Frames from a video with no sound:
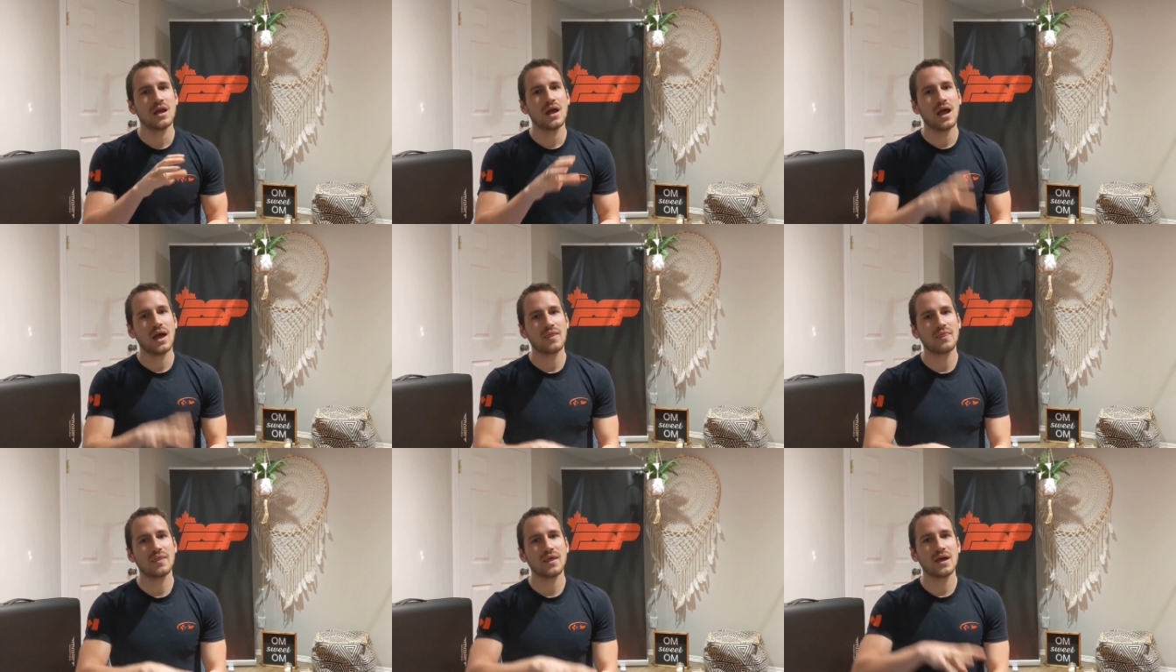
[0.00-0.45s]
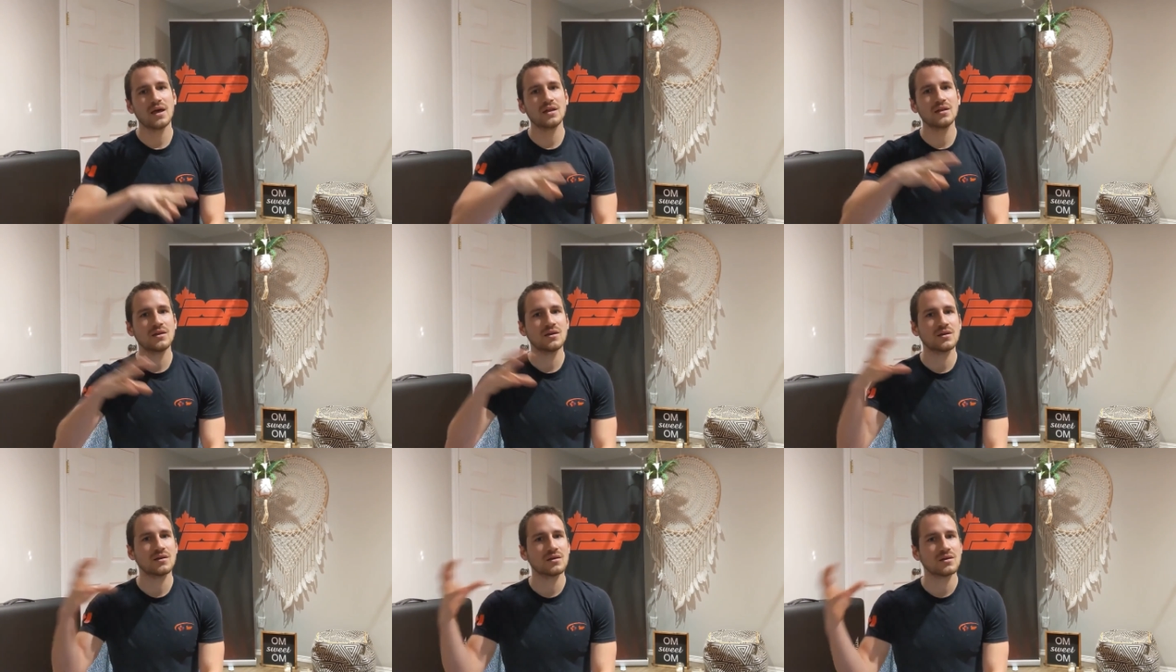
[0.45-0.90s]
And
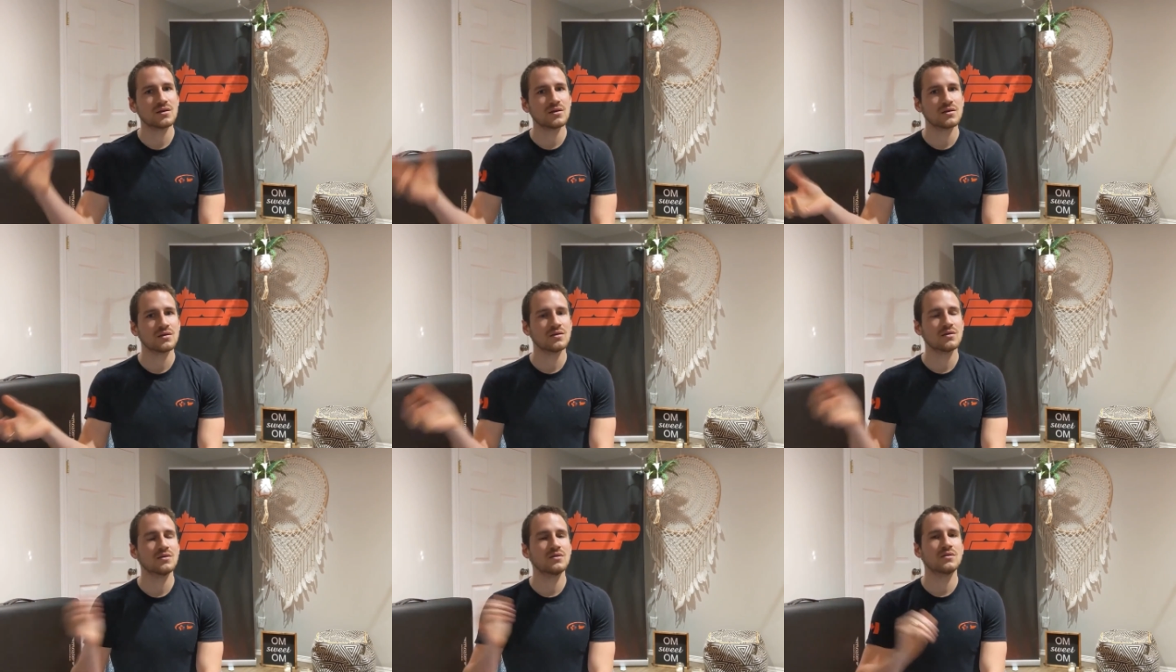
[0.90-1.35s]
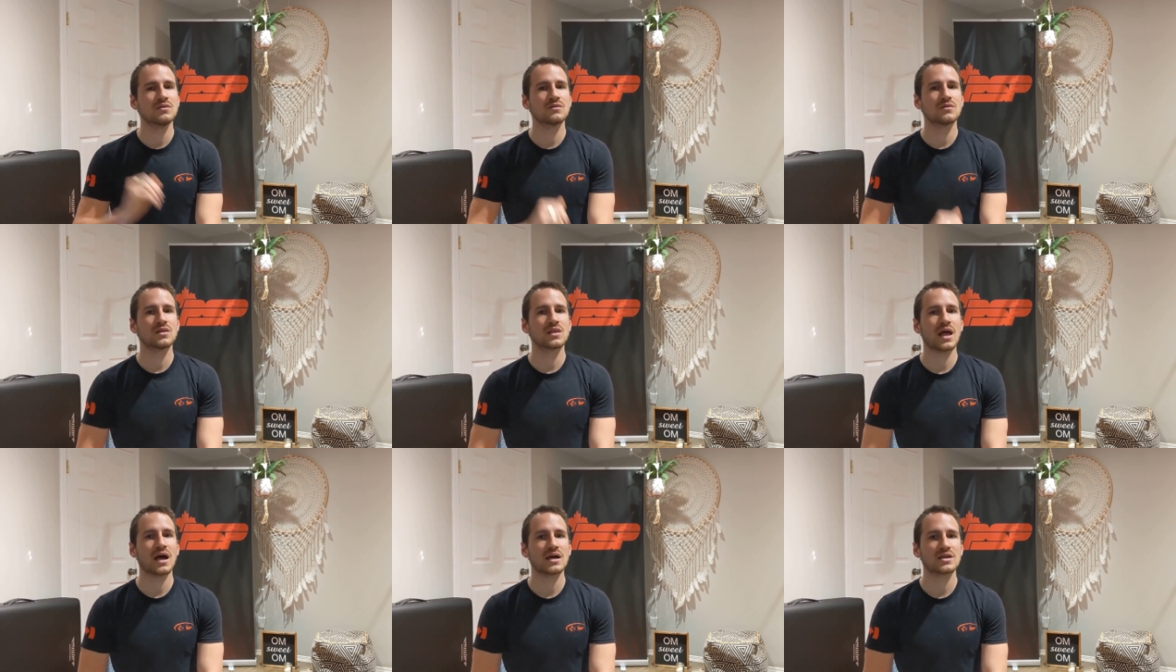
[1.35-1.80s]
then
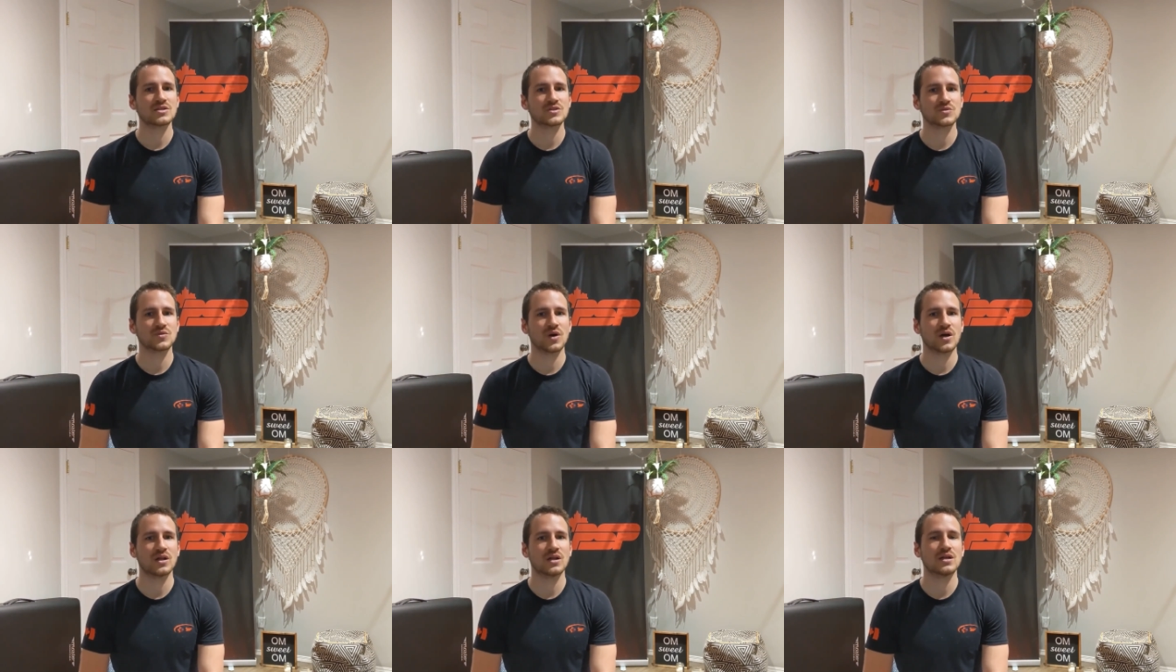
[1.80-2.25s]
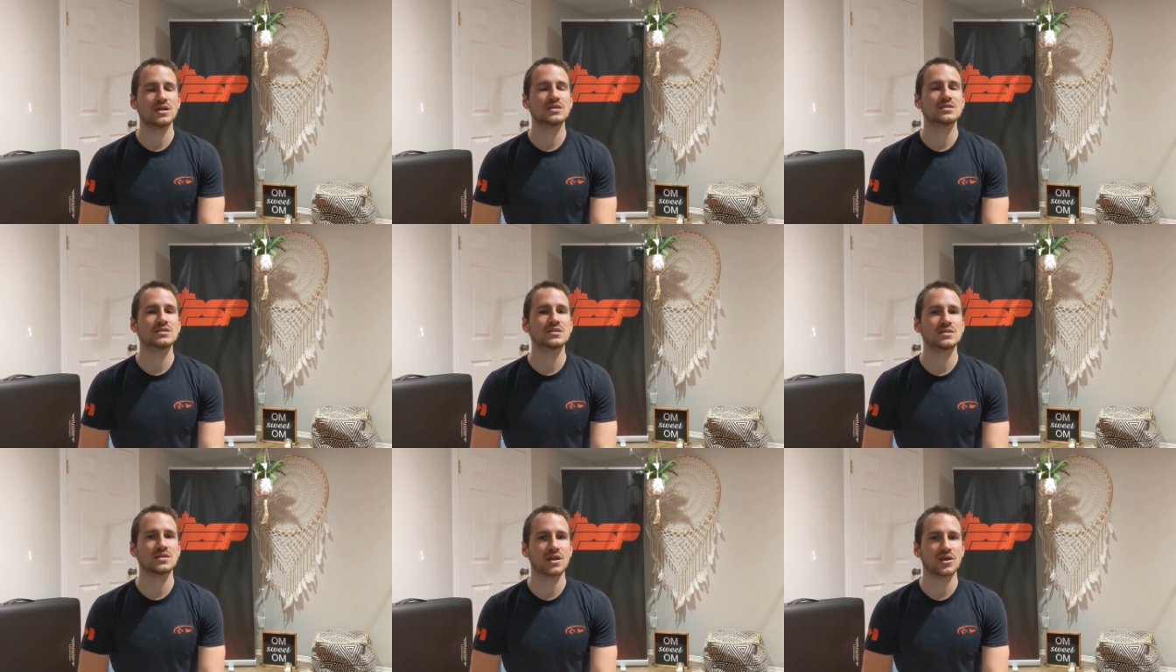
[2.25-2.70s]
your last run
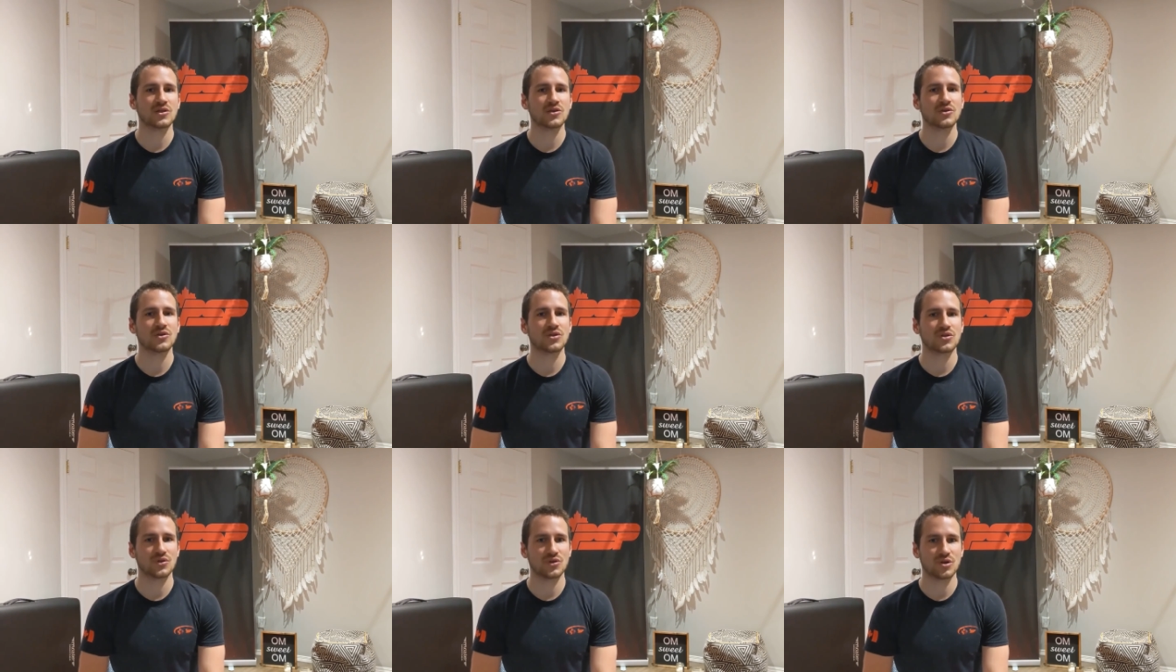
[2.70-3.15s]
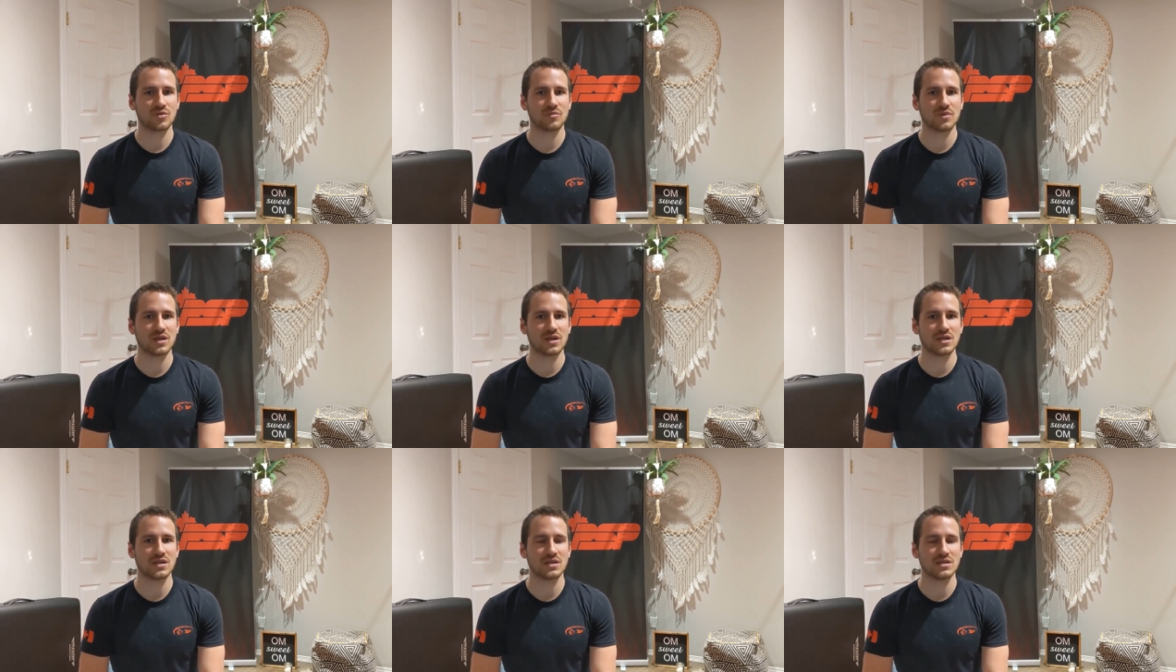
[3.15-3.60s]
is another 30
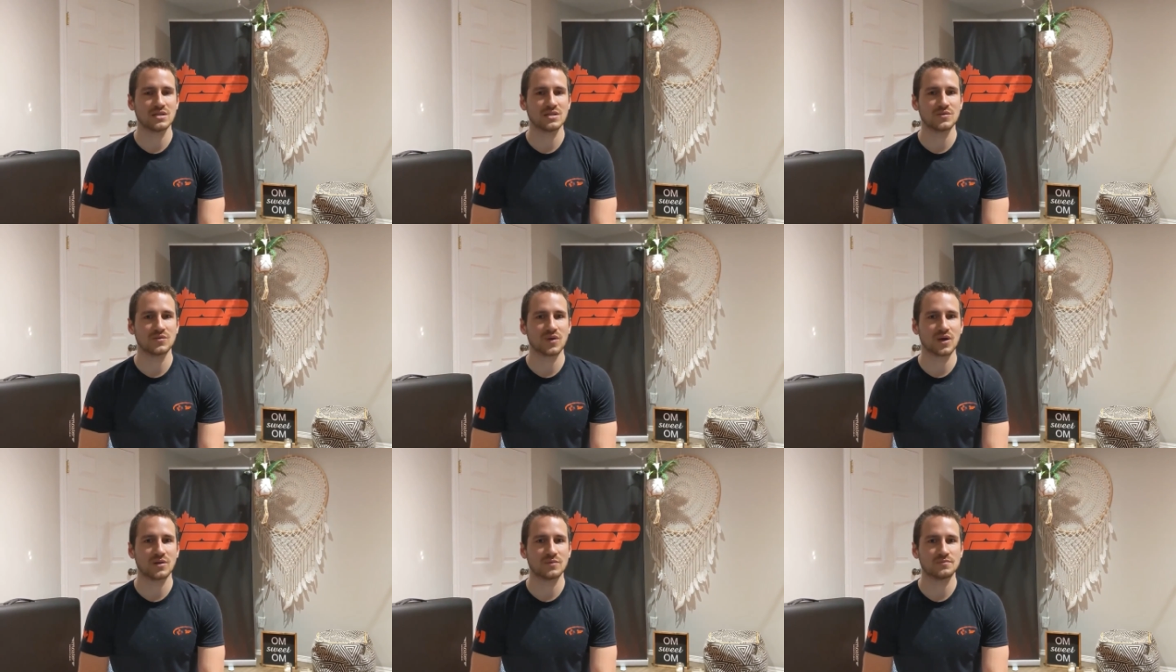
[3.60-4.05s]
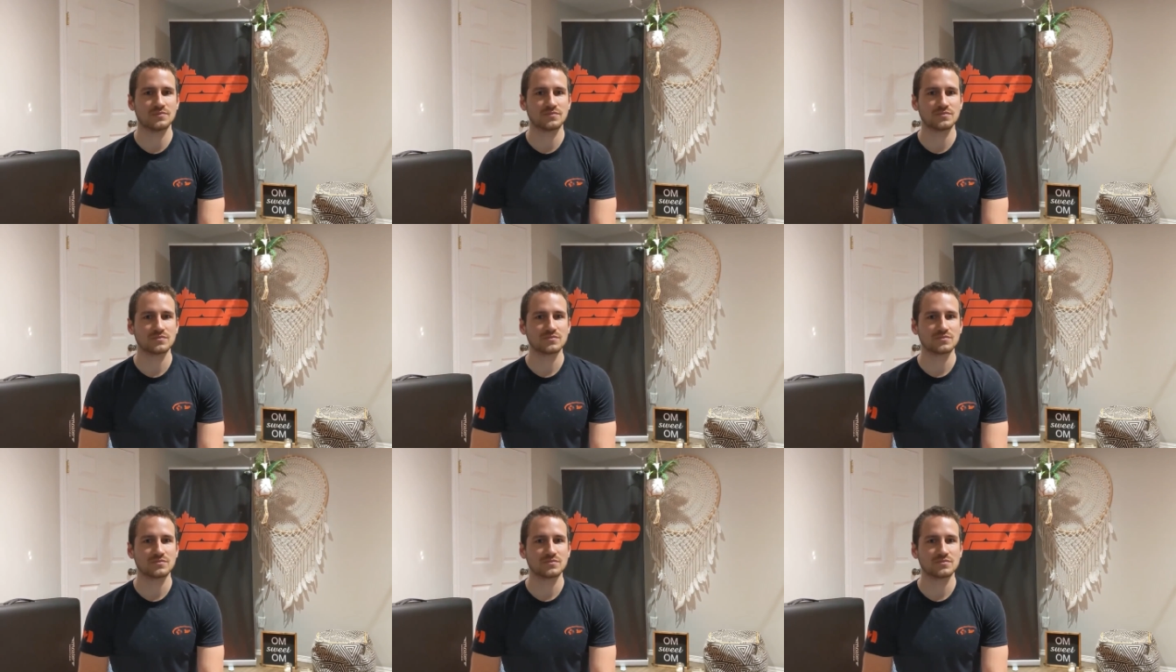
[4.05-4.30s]
minute easy run